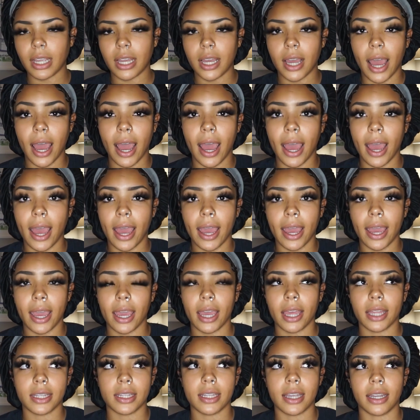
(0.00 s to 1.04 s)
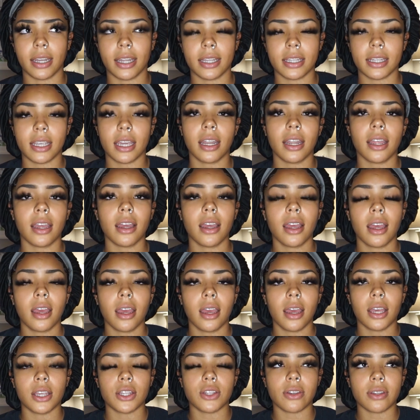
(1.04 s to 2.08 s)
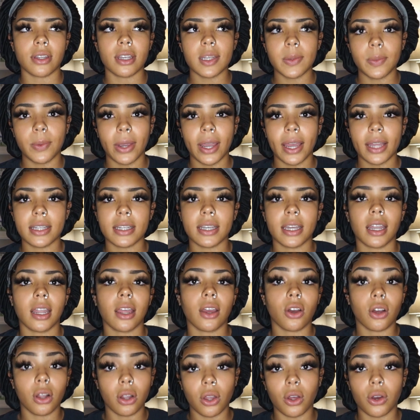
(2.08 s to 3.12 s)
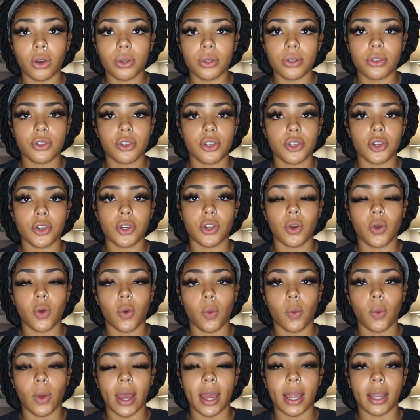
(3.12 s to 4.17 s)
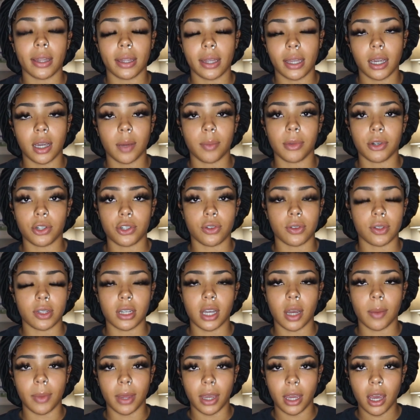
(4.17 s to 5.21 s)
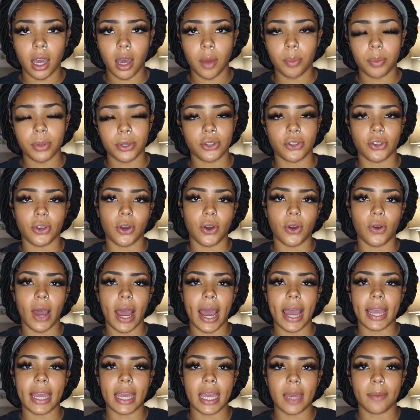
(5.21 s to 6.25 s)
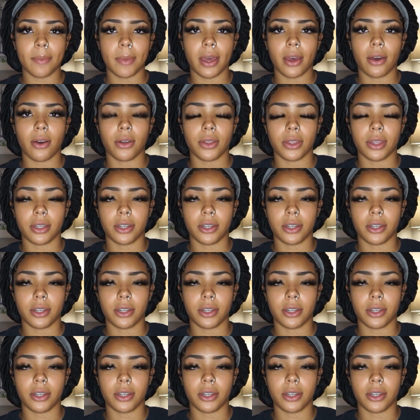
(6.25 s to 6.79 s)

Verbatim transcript: I it, and it's getting so at this point it's getting close to when the commercial is coming up. So I emailed the